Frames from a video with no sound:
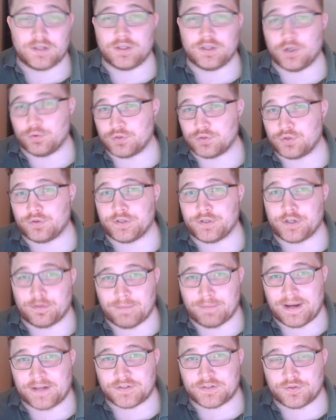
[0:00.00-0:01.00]
during your
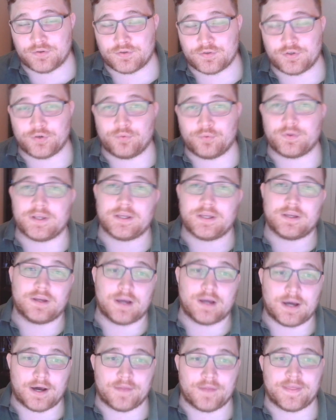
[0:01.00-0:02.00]
master's degree,
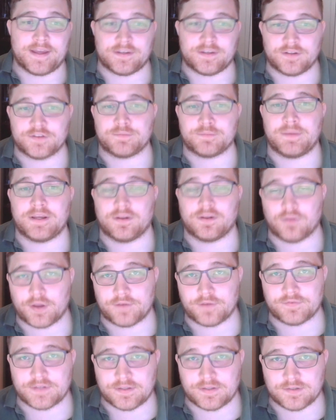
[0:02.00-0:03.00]
that does make a lot
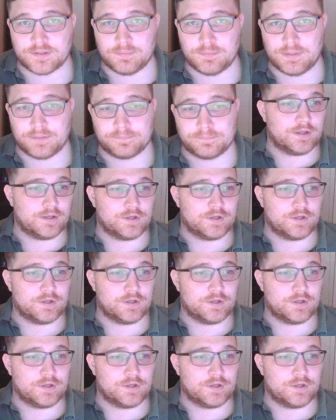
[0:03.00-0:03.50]
of sense to me.